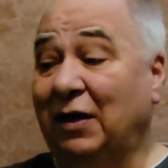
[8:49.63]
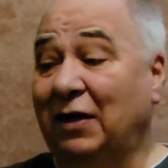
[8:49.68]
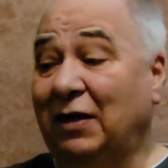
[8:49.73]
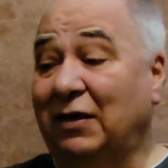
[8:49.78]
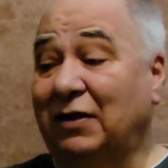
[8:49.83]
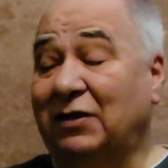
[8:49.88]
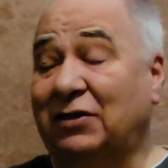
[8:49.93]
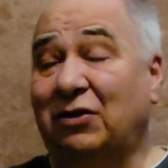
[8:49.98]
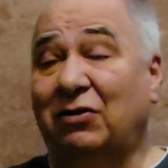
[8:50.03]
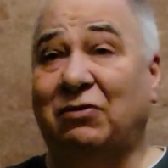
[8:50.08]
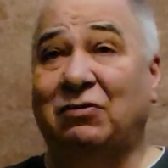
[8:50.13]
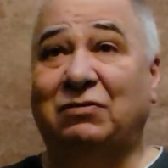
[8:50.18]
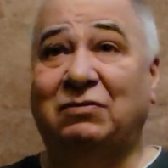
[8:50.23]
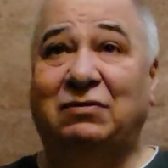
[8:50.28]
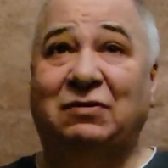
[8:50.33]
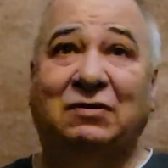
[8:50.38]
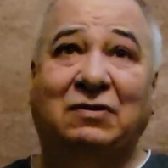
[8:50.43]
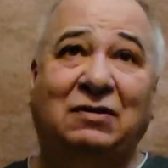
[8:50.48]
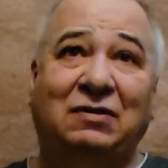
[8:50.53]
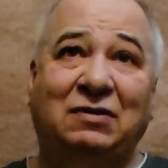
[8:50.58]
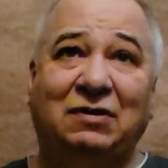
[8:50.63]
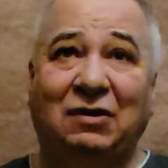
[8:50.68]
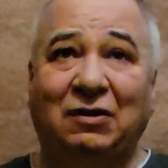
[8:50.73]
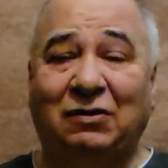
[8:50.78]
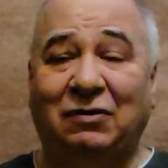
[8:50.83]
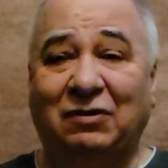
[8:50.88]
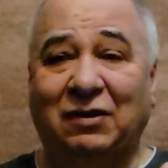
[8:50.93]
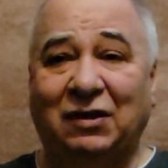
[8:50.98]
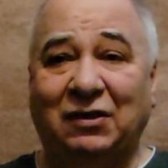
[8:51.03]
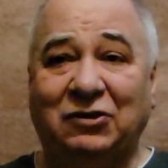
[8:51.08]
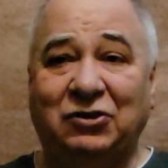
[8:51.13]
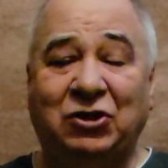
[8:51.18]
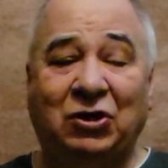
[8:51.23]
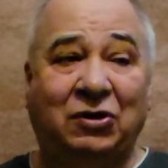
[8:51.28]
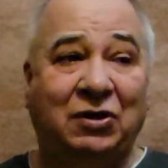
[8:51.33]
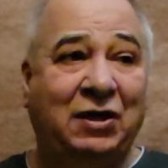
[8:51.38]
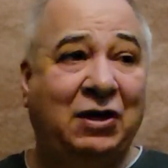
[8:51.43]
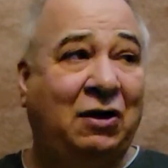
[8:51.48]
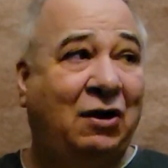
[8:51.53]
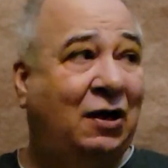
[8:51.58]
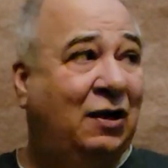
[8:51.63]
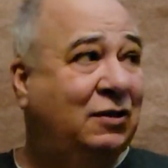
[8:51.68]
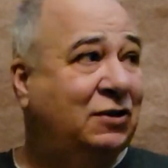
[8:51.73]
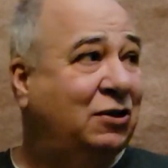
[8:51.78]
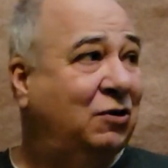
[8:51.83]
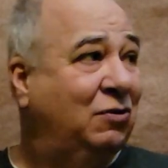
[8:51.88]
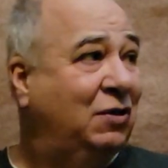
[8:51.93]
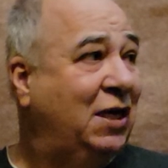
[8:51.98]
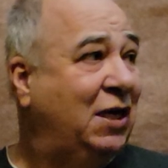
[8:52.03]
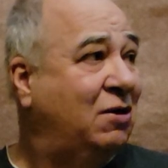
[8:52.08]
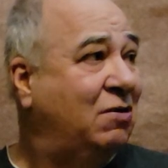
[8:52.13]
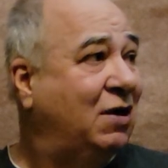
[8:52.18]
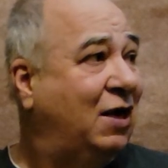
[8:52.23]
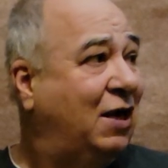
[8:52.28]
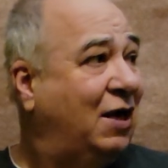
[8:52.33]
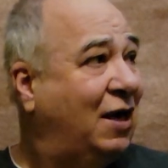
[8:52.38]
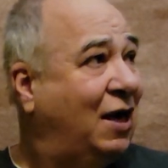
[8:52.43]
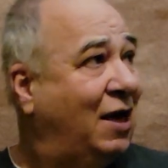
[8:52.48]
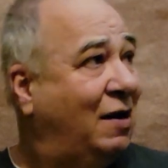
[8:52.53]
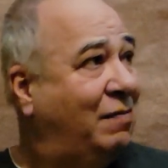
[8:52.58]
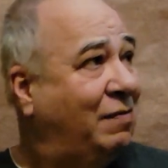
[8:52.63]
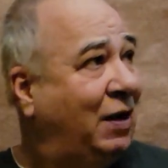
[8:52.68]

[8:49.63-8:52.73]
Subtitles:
so, a journey on. So here I am.